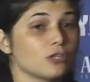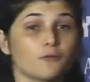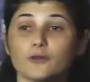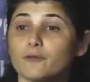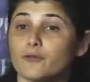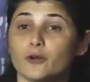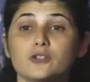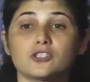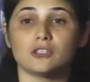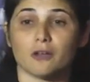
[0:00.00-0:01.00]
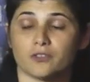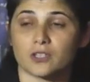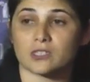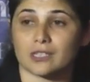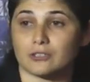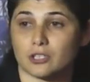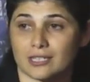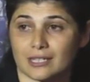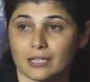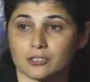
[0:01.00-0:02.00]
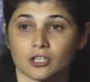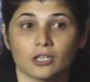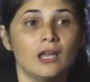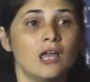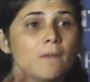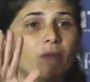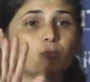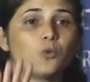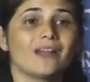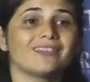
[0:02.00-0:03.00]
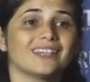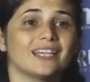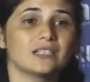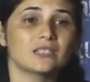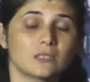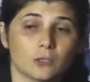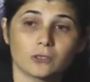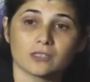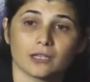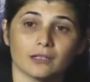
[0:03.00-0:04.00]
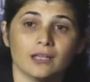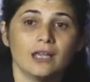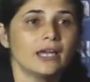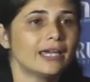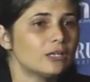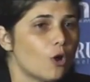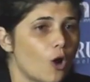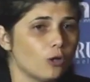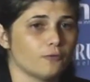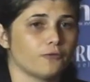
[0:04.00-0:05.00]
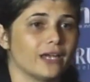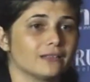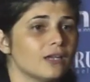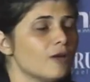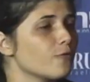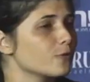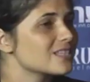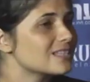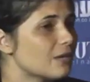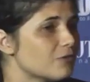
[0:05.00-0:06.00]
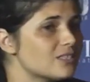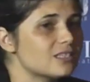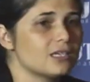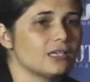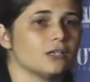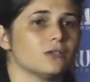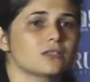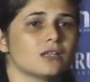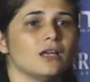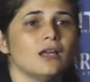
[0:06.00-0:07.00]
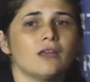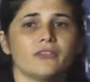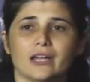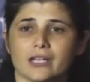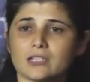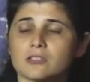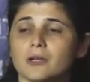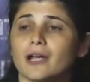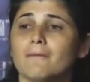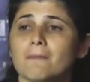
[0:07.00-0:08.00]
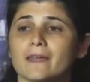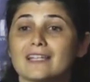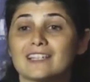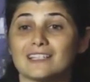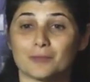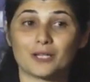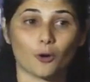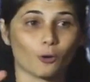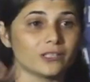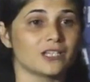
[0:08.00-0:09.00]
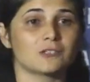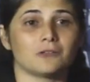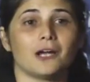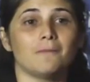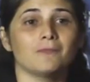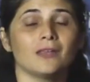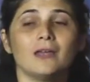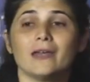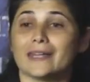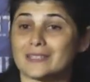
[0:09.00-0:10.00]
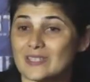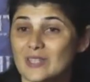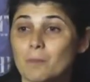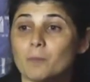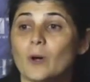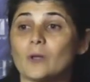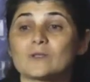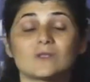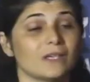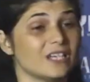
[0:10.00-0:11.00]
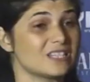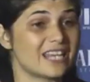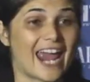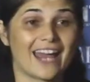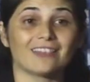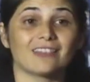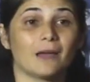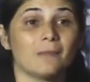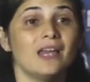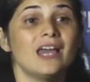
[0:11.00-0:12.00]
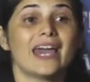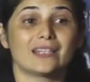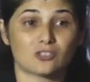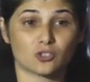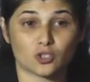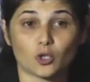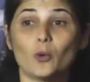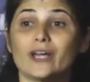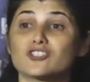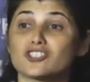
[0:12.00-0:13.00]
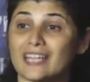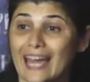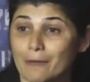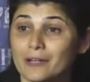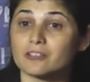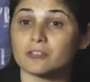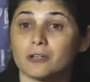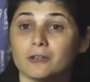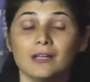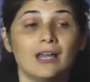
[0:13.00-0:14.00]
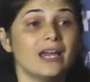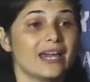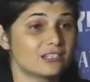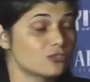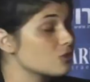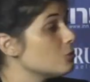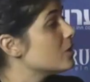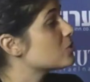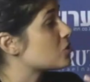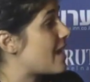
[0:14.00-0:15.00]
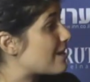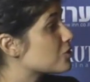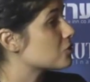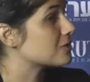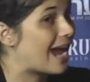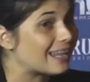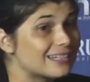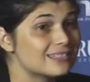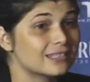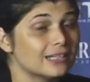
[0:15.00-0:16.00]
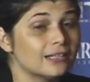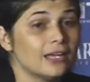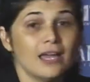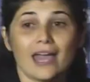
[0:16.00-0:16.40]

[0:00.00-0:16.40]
Different version of this legislation. But one thing is certain in all of it, for 70 years, that Israel is going to be called Israel. Its symbols, its anthem, its Jewish character, its Jewish nationality.